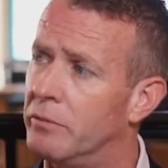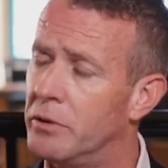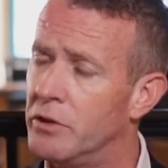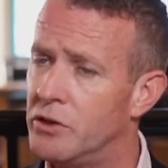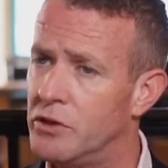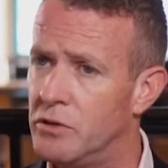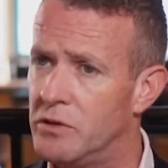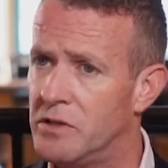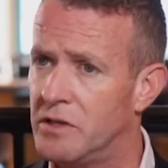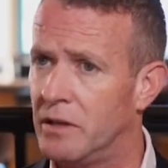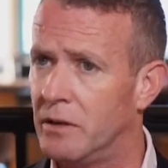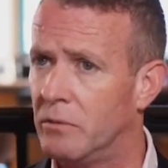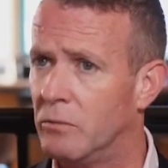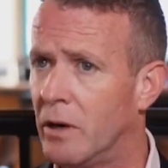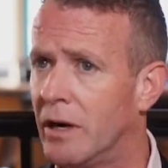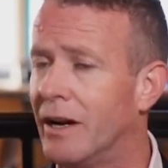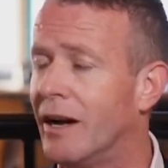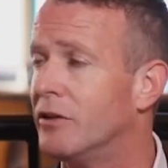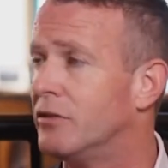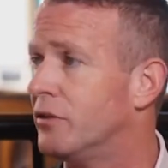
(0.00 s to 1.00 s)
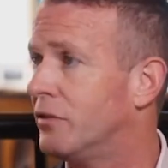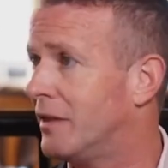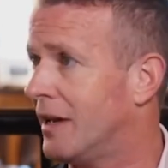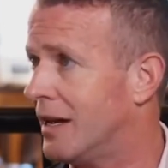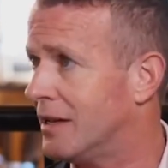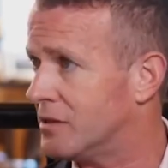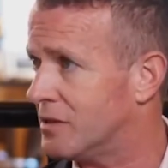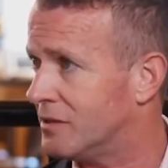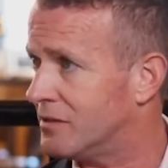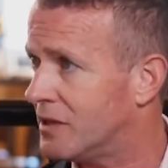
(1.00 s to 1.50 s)
of producing
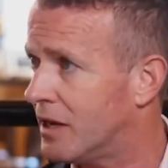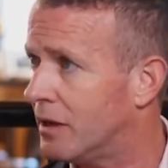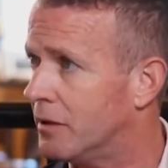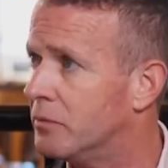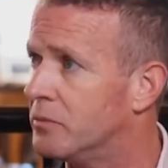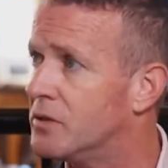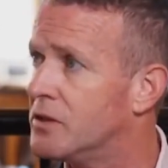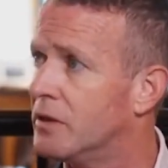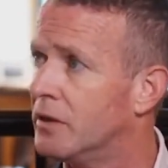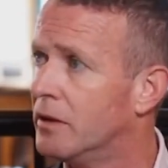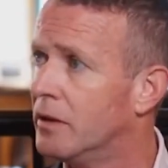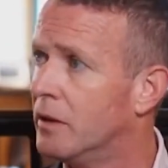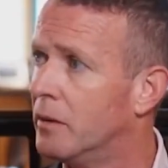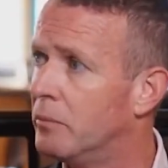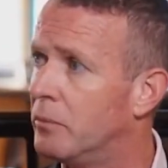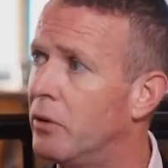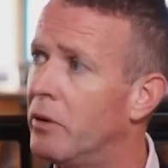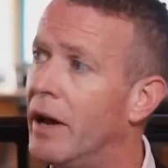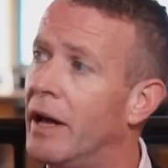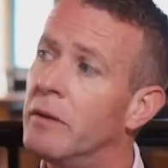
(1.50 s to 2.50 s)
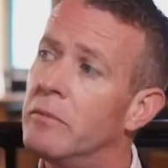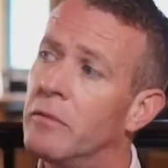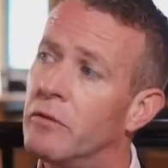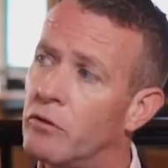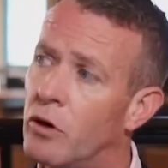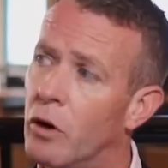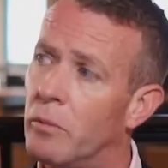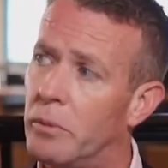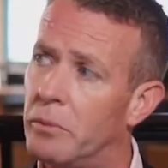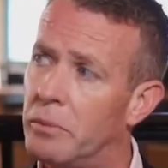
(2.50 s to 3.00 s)
100,000 tonnes per annum
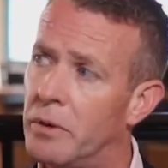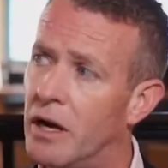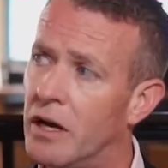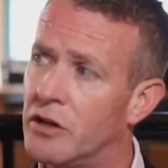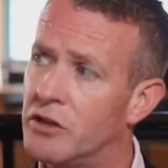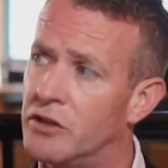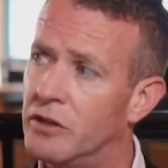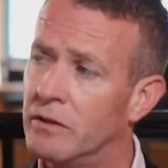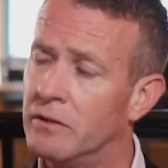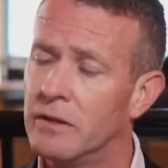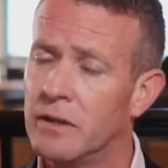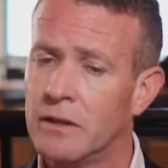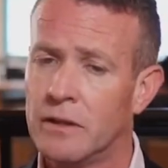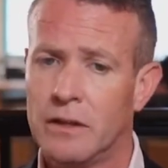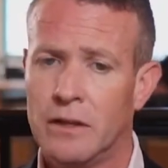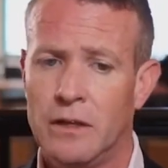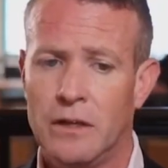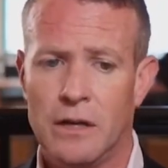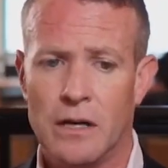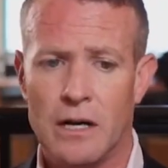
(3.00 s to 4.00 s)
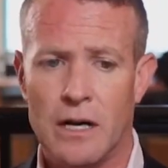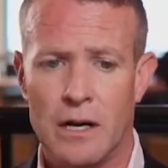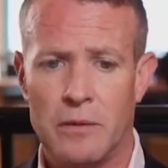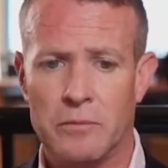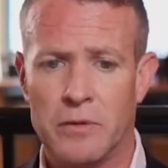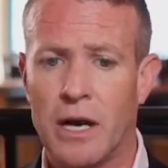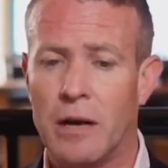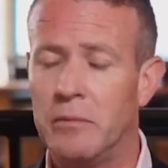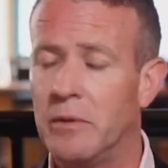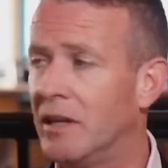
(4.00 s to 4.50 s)
of copper production
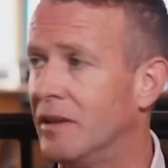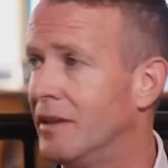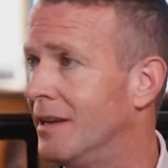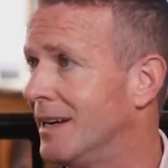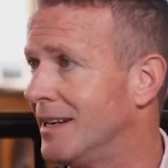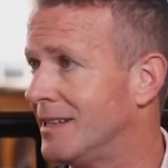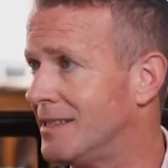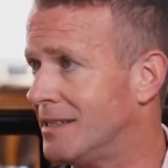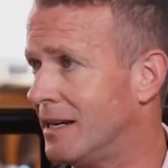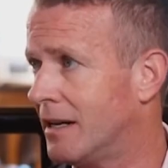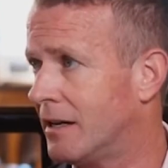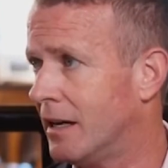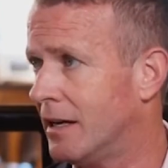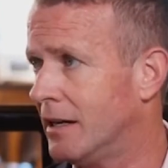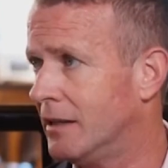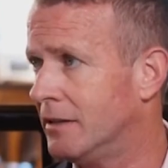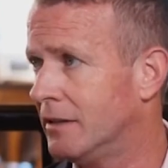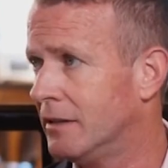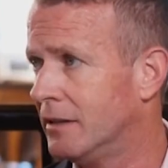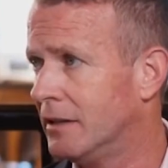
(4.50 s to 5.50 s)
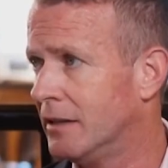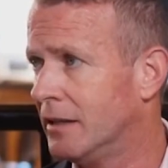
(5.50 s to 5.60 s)
coming in the next decade.